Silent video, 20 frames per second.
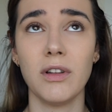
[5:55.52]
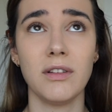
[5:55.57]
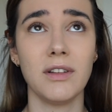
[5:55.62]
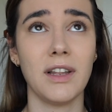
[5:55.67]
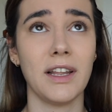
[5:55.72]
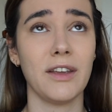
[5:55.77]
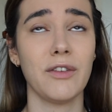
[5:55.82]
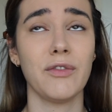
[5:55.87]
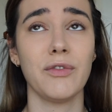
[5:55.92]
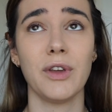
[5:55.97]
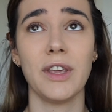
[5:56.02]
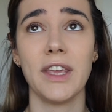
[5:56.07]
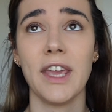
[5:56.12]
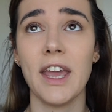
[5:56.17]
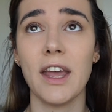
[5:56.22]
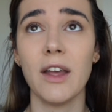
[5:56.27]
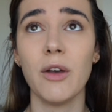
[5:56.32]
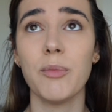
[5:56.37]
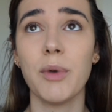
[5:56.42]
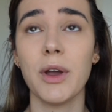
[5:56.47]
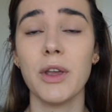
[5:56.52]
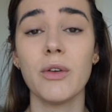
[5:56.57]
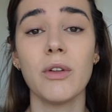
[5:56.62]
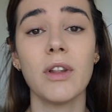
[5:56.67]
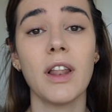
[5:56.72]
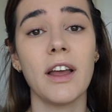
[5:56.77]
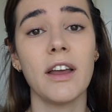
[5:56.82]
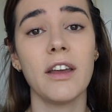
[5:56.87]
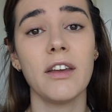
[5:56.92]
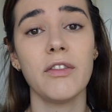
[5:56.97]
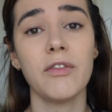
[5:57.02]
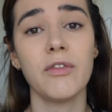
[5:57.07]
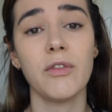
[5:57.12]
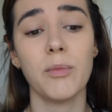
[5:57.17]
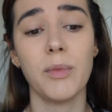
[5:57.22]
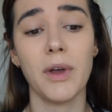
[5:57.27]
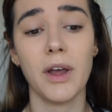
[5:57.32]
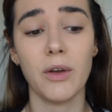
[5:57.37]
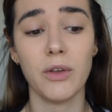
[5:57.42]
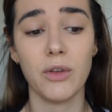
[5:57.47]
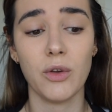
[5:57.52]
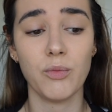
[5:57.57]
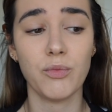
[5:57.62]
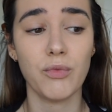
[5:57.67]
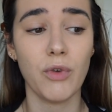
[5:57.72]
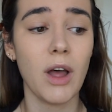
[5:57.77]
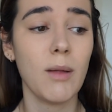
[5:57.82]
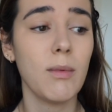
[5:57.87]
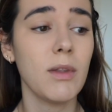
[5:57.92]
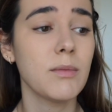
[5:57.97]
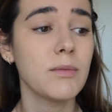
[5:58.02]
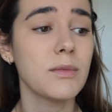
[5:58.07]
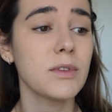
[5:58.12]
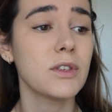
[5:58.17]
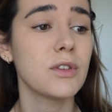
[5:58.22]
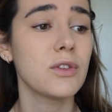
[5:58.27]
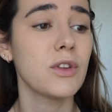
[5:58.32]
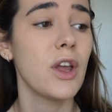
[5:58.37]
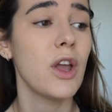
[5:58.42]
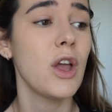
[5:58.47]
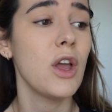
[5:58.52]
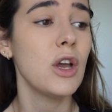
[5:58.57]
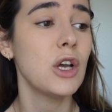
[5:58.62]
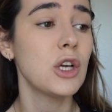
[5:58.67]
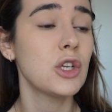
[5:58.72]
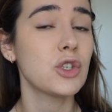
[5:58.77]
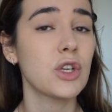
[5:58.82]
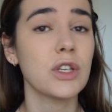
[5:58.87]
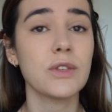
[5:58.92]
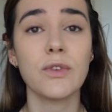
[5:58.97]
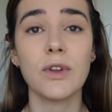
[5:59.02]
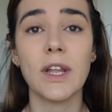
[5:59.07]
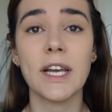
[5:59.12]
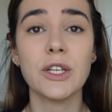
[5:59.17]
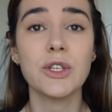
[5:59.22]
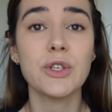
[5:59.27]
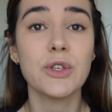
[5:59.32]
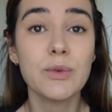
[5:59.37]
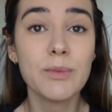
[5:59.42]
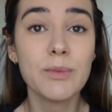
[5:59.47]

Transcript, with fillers: like forget about your life, about your problems, just for like two